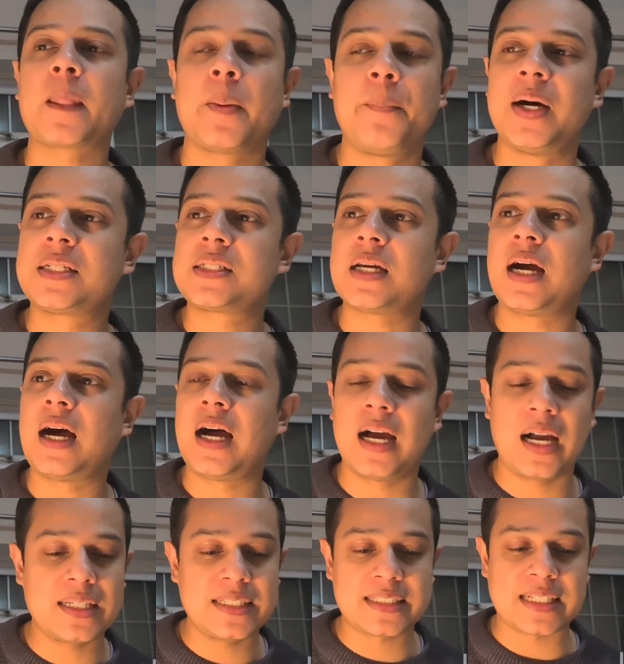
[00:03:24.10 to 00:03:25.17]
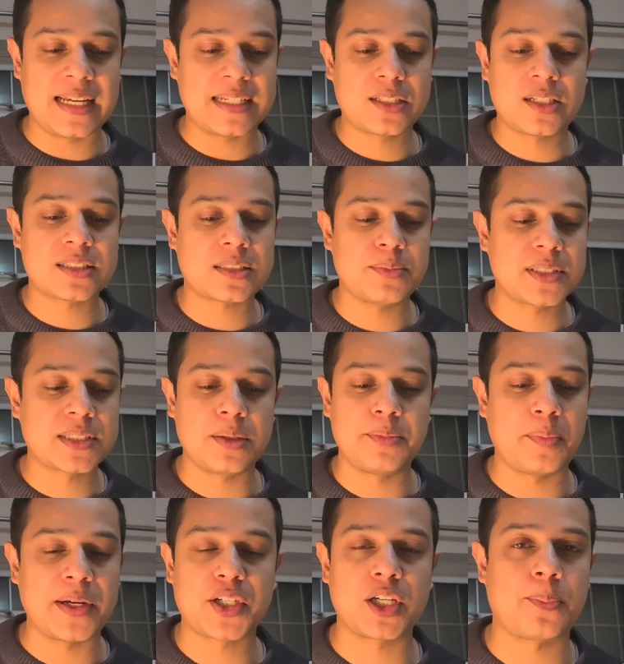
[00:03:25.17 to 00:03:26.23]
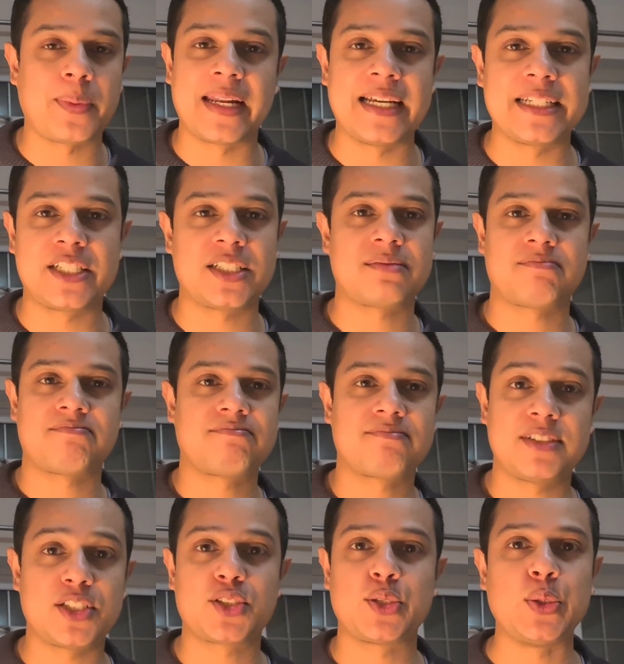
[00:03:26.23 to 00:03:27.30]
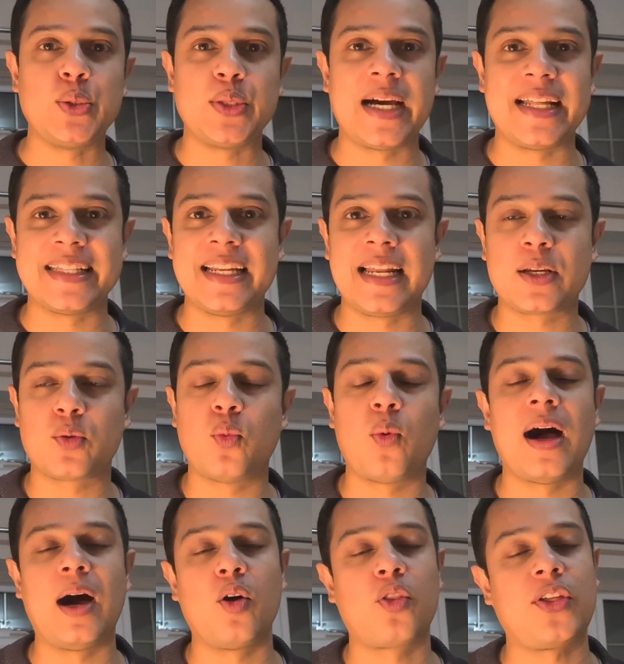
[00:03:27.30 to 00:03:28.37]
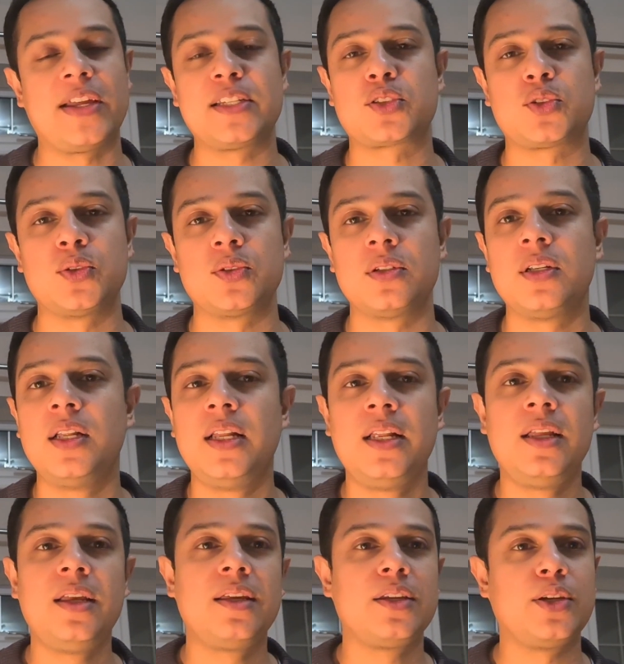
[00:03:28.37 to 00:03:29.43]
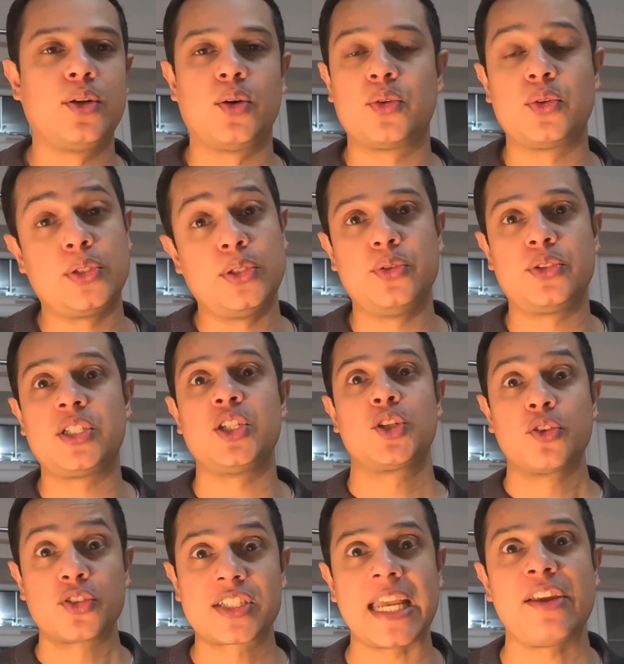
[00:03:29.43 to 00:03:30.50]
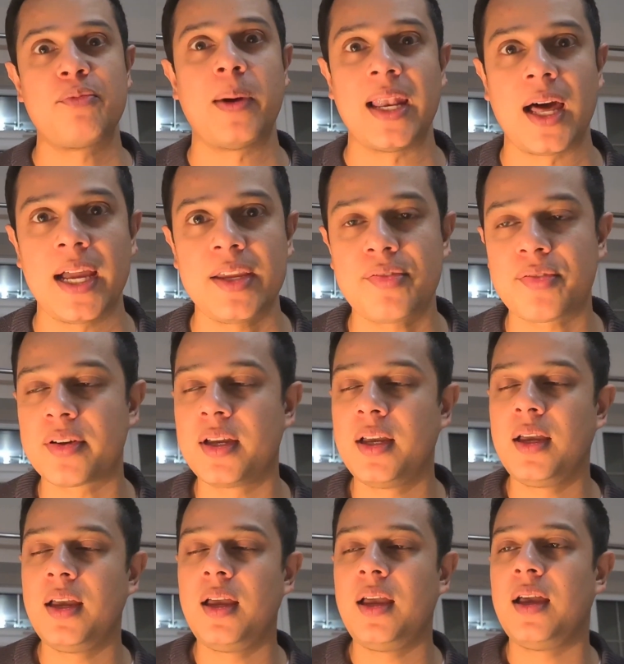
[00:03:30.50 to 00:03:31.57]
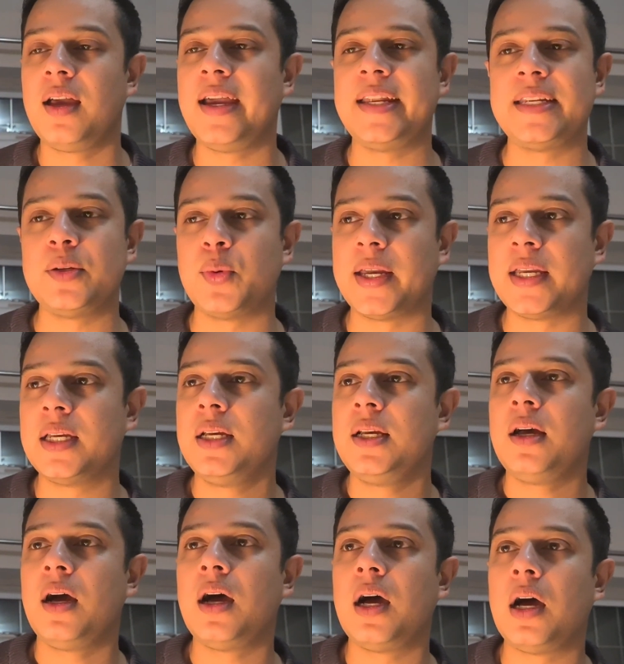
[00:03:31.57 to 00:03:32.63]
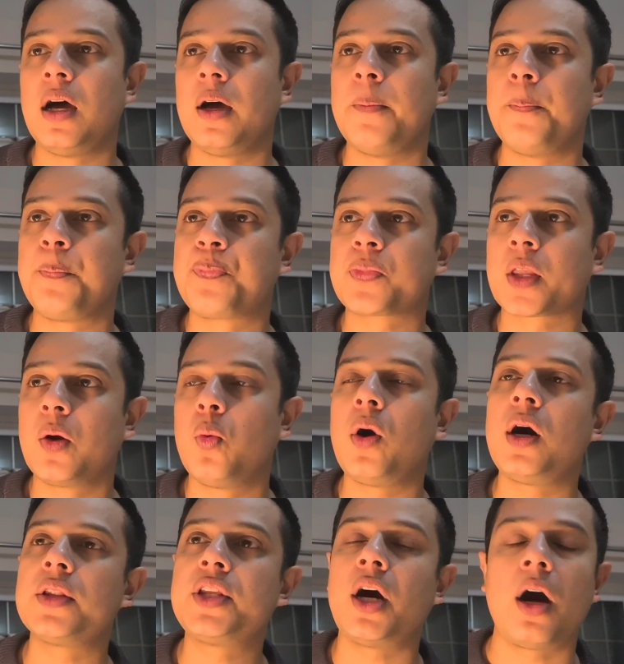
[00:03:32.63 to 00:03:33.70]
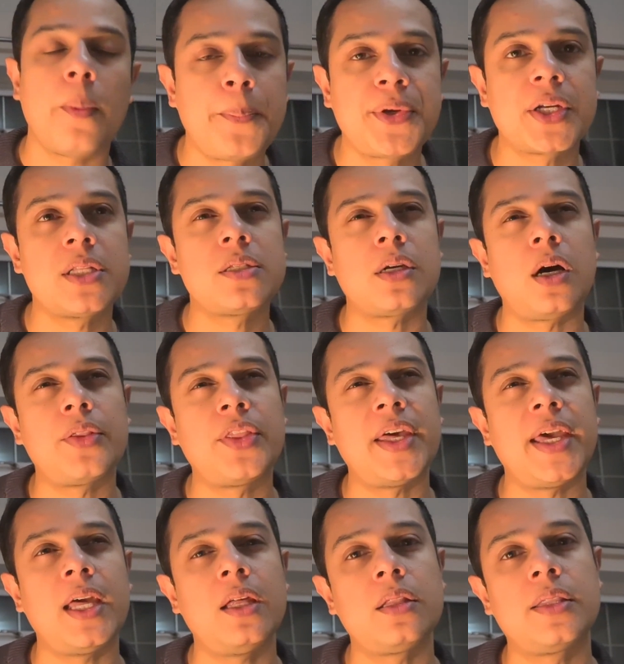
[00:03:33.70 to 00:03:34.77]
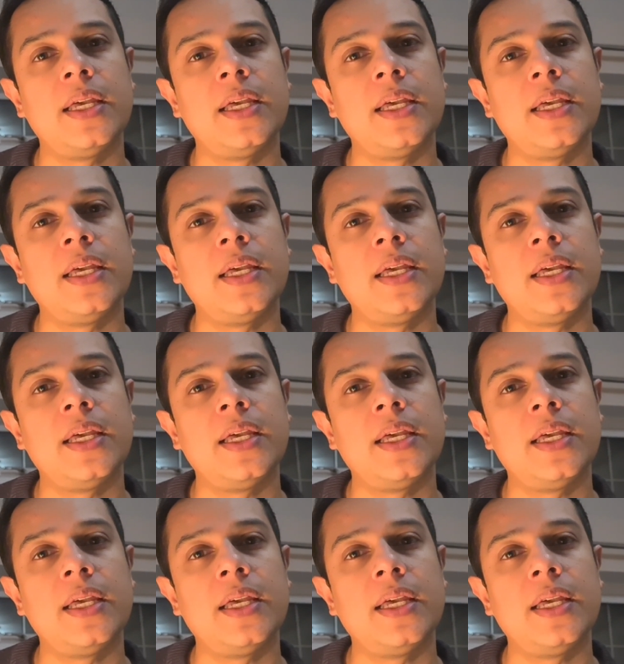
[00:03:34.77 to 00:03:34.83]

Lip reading: But it's like customers come in my shop and I just do that and they're like, wow, thanks Nurul. You saved my life. Anyway, what other options are there?